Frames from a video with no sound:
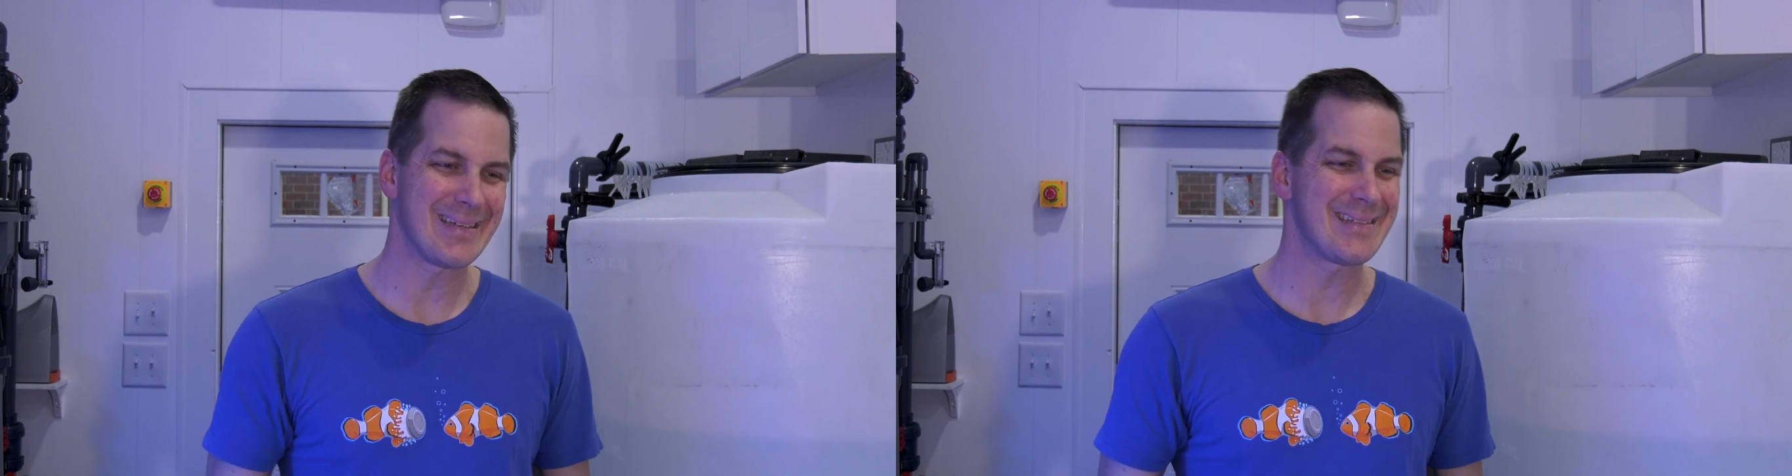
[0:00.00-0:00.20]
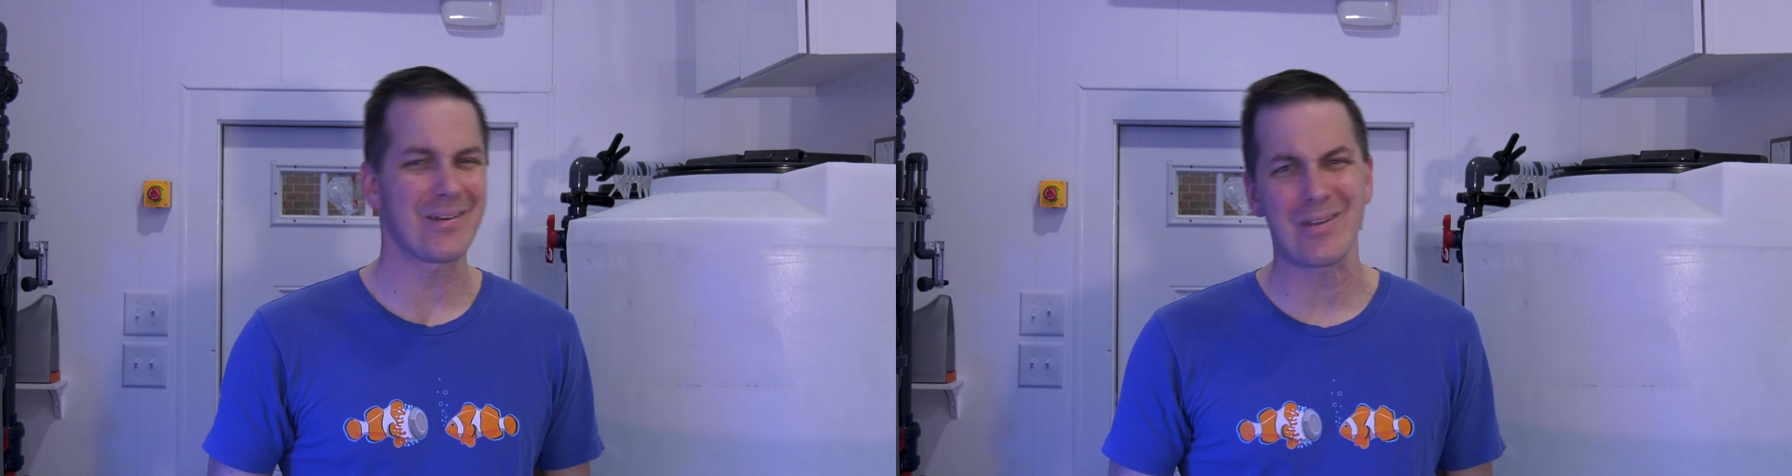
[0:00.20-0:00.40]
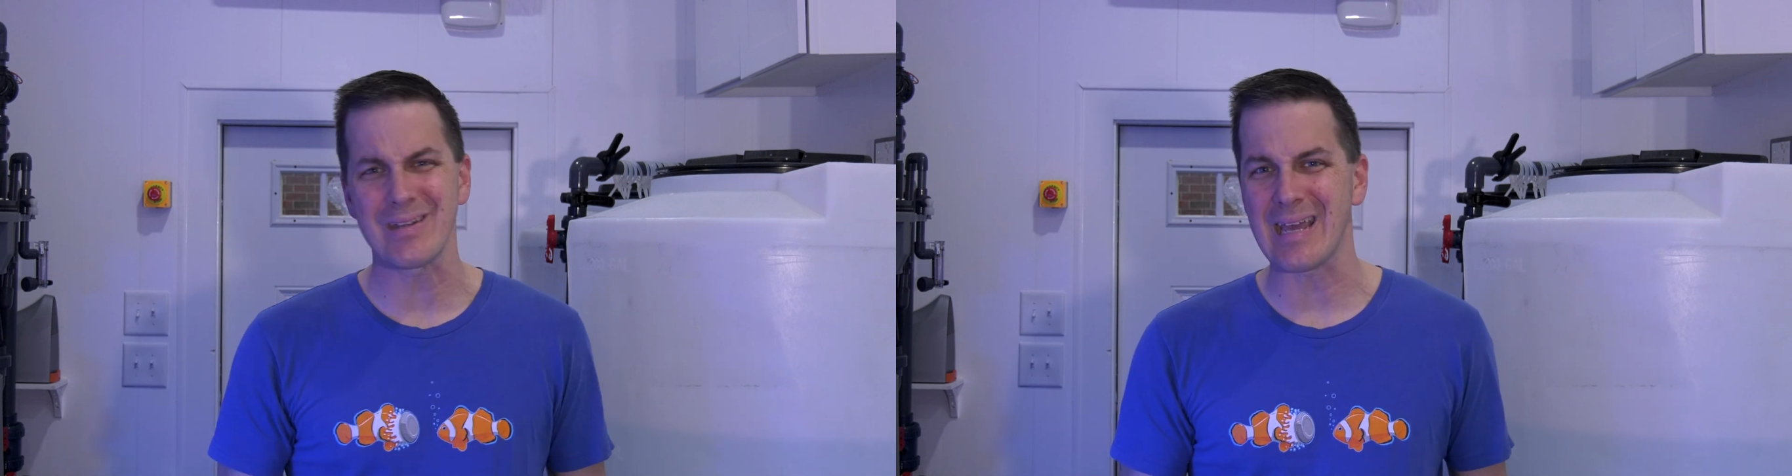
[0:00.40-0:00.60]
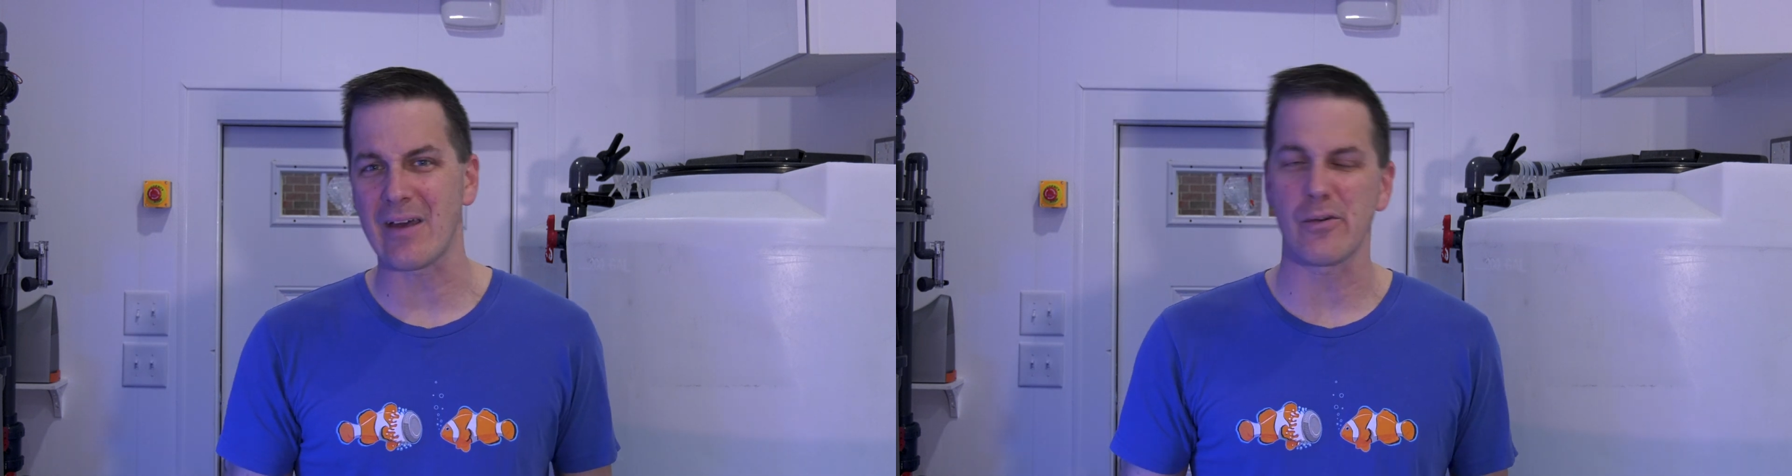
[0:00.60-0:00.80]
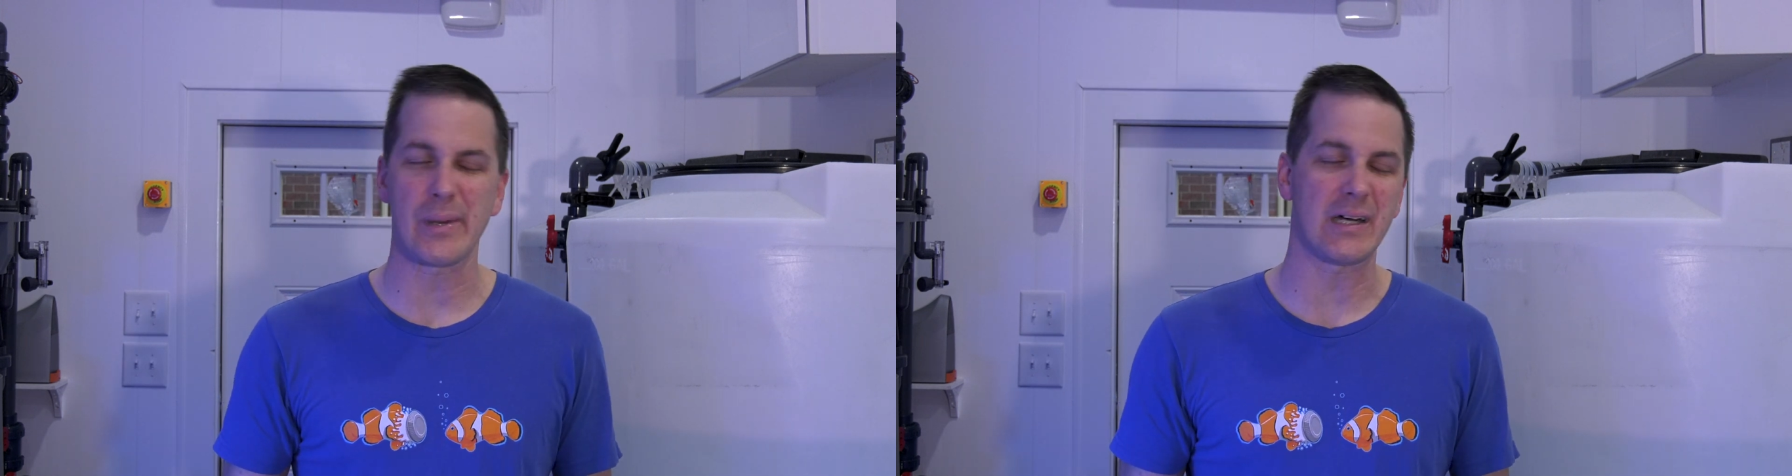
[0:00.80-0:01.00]
Until you get
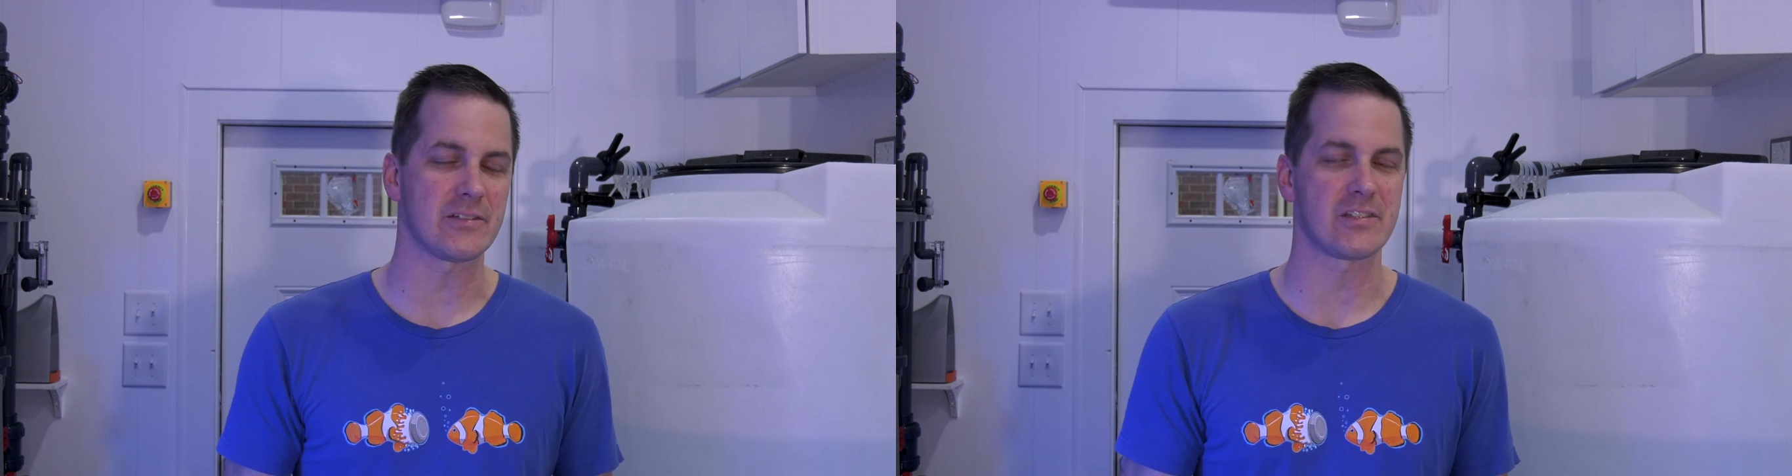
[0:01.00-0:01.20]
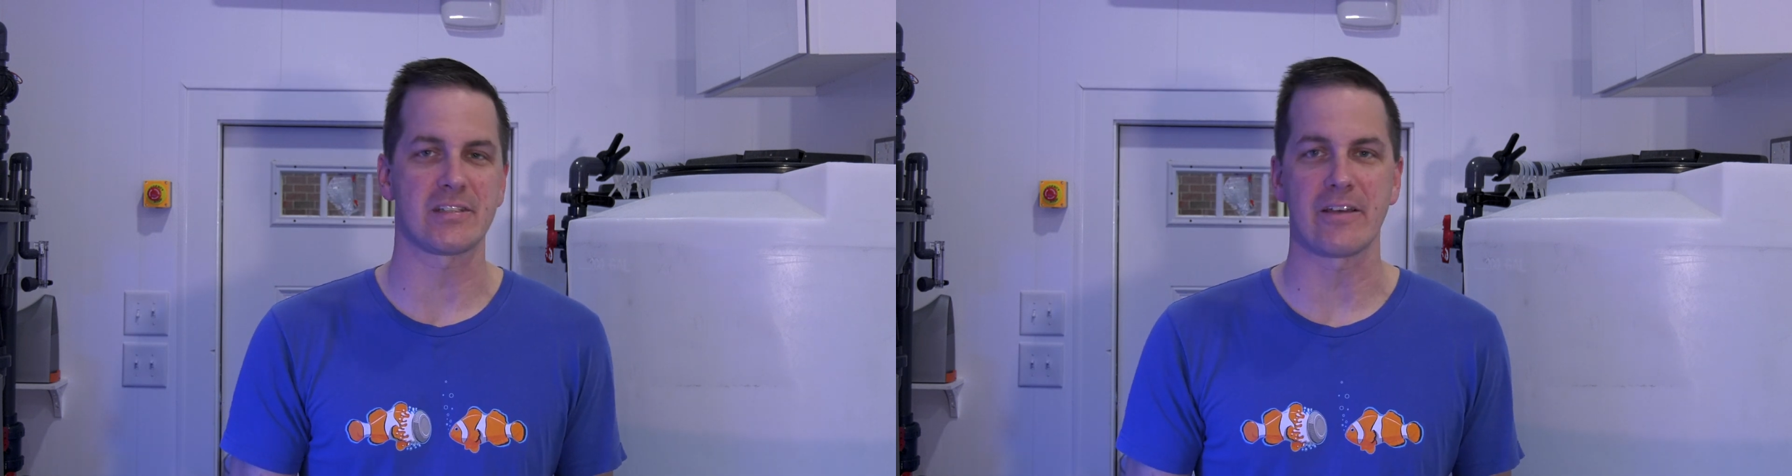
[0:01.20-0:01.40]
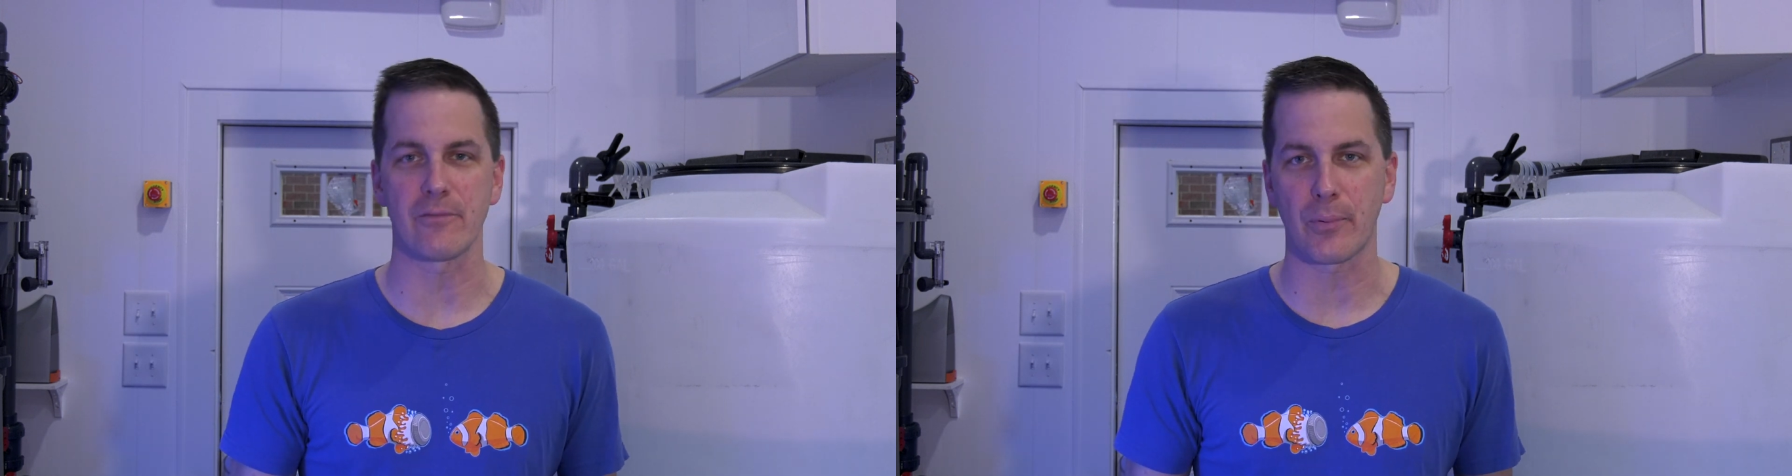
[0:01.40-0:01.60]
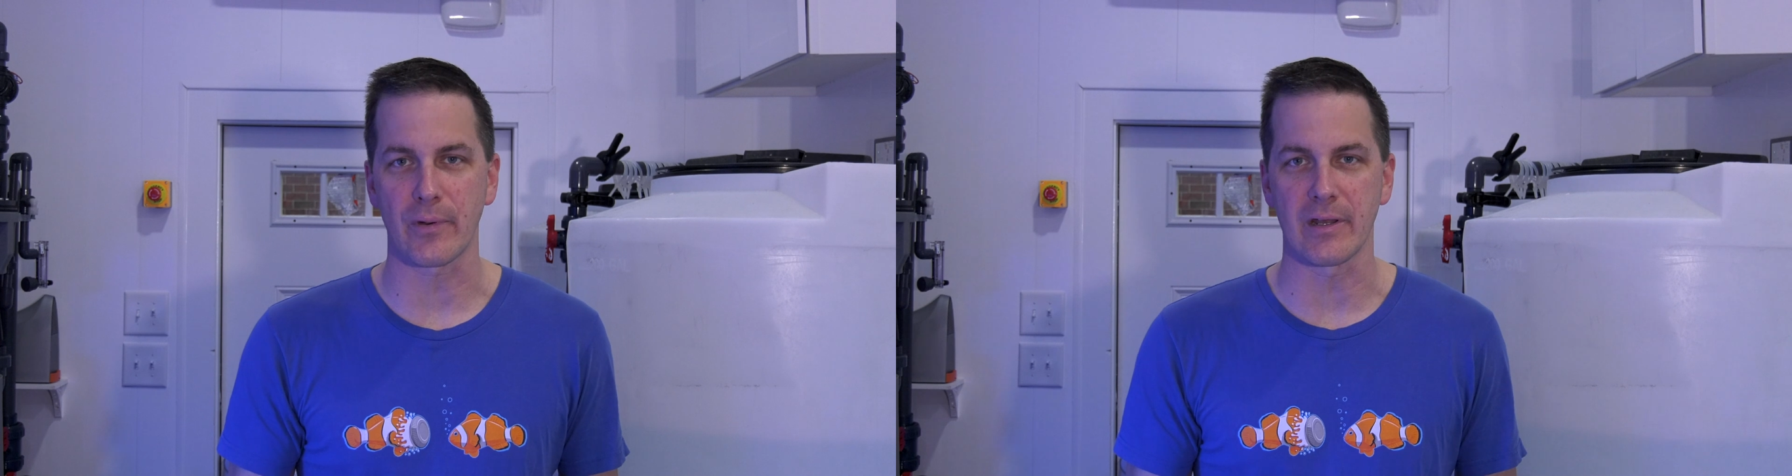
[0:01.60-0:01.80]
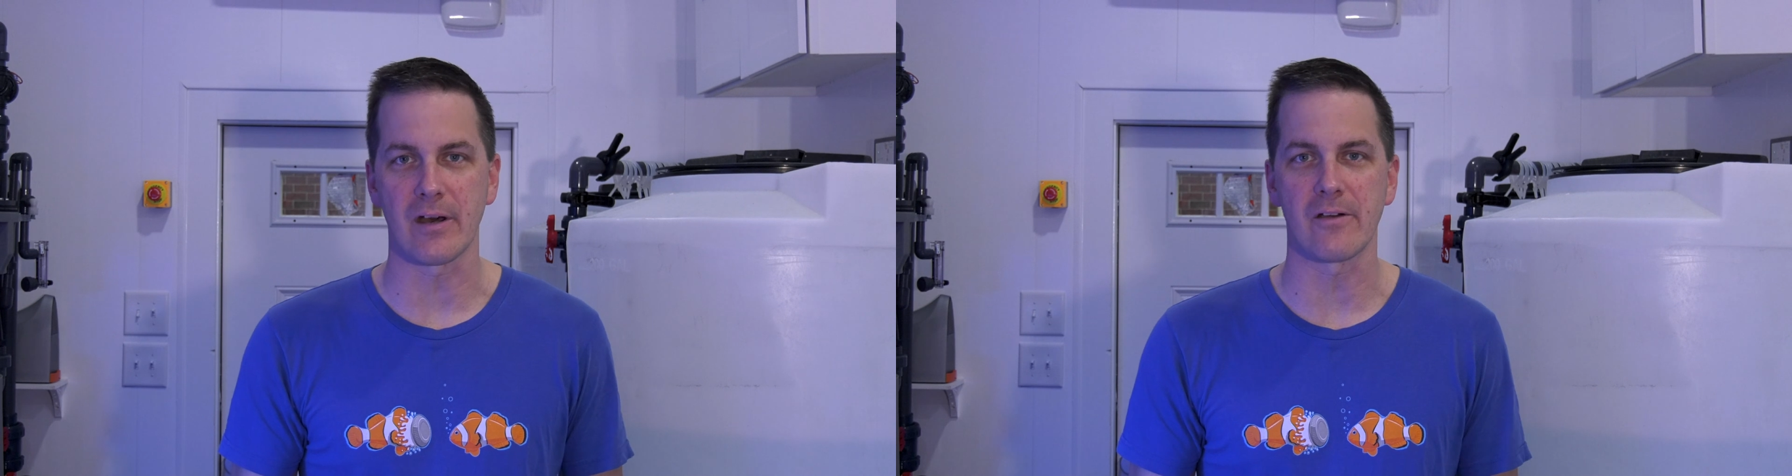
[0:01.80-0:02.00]
down to about
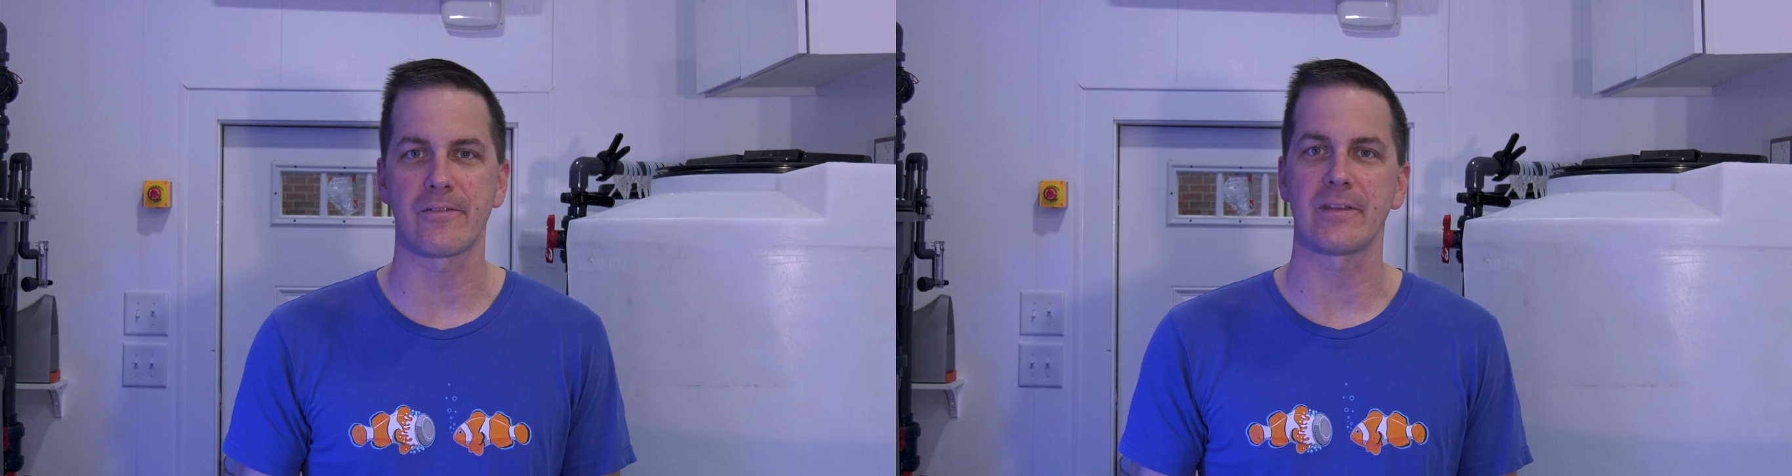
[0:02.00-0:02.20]
7.0 for